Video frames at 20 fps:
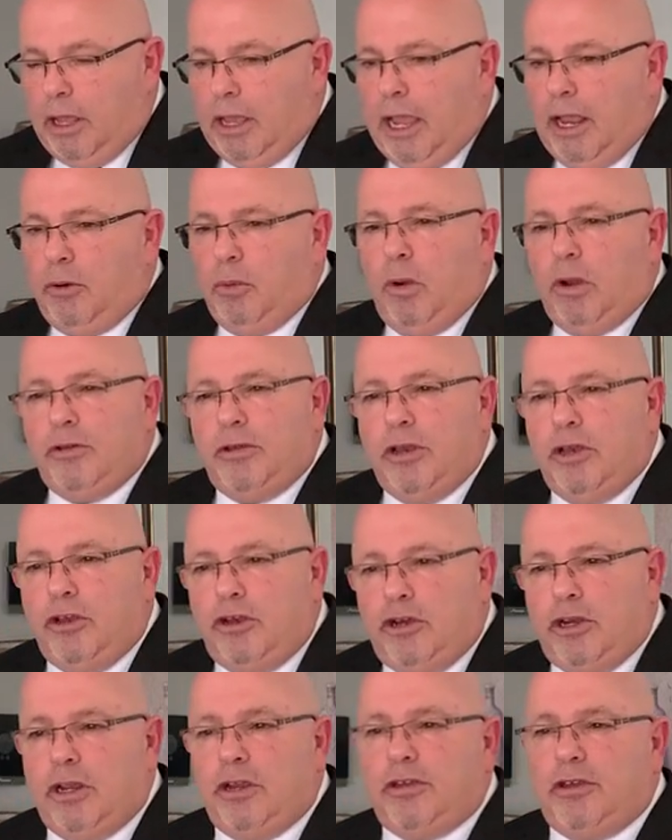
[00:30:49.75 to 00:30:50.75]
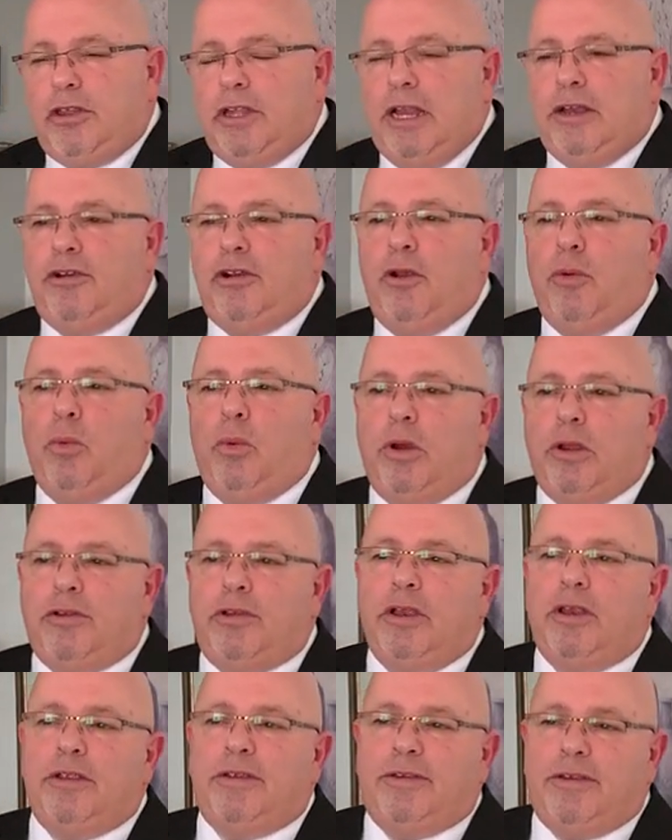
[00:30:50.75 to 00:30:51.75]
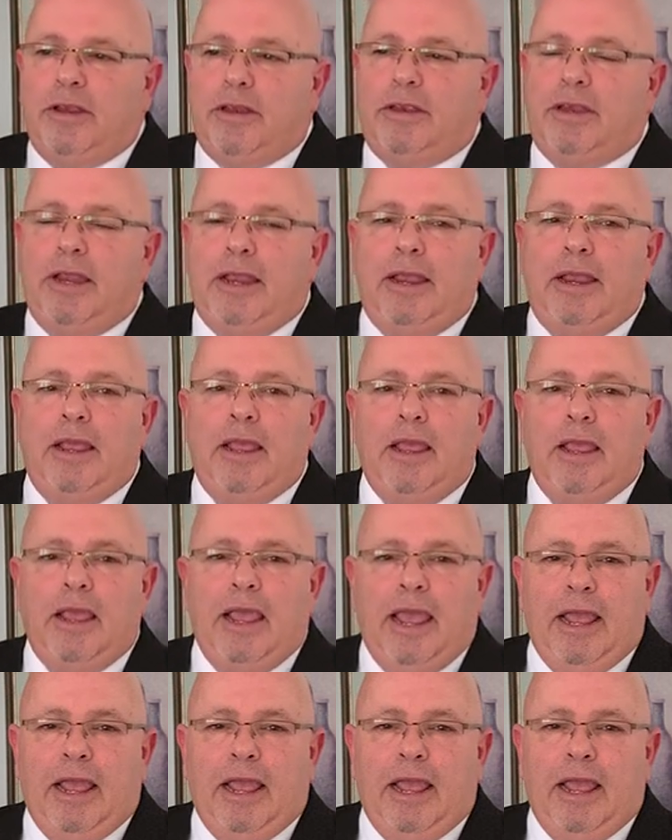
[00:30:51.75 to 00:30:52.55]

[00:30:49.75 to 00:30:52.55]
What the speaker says: It wasn't just that she wasn't sitting